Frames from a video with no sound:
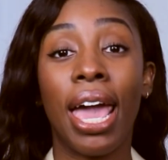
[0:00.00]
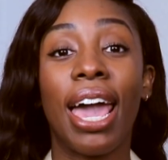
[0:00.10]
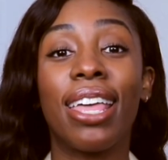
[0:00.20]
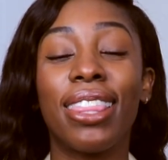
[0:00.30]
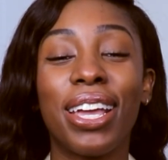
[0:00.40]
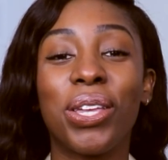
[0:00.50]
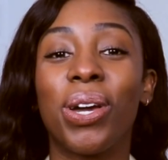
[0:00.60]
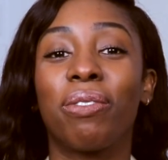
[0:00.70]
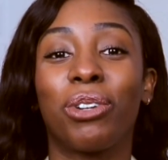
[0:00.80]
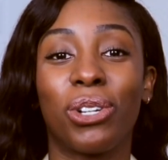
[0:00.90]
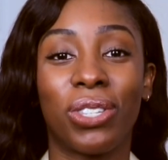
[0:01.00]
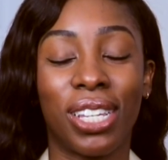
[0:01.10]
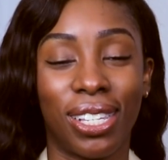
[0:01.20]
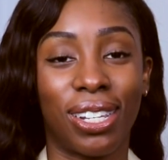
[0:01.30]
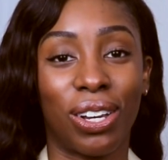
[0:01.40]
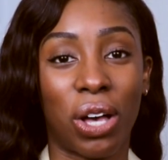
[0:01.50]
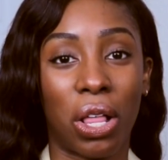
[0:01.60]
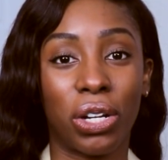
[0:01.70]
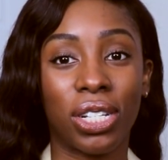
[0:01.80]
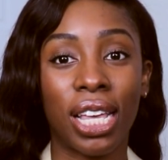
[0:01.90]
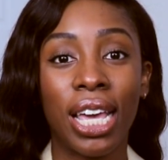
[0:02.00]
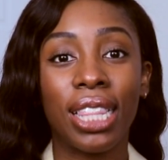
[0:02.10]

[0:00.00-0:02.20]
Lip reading: And then you have your seasonal colors.